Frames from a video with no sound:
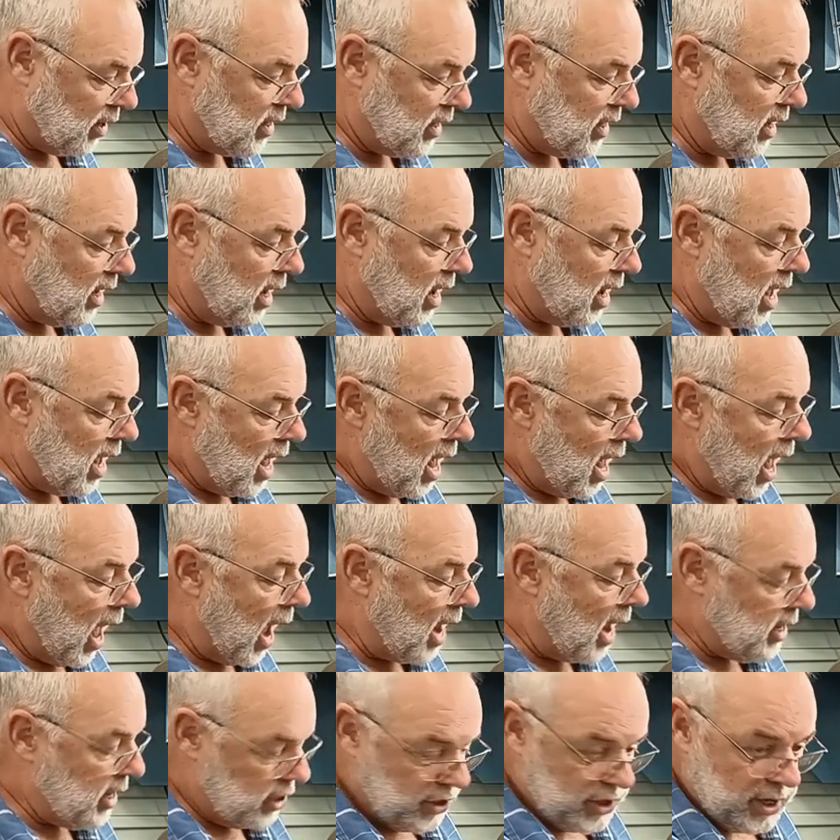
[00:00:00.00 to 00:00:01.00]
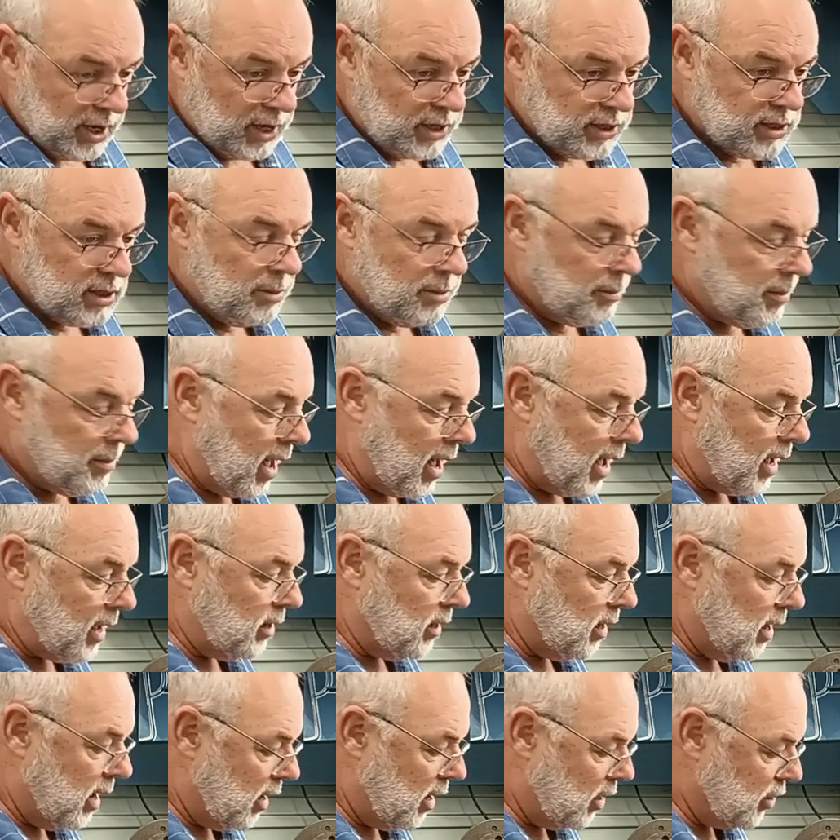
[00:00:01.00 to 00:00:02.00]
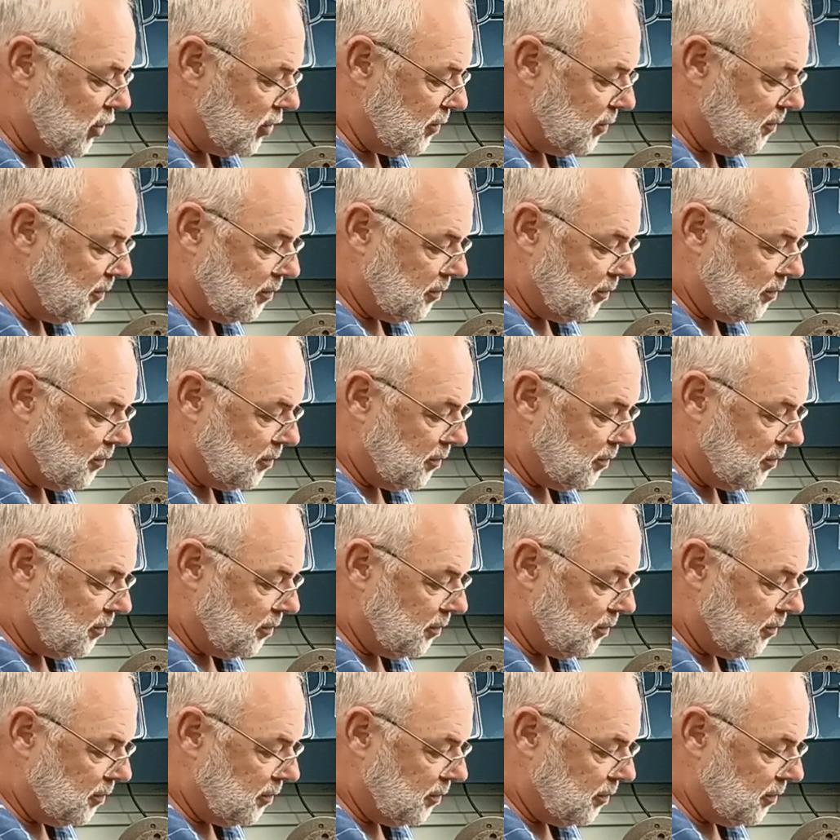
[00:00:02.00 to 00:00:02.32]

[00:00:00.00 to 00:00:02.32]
here and adjust the backlash.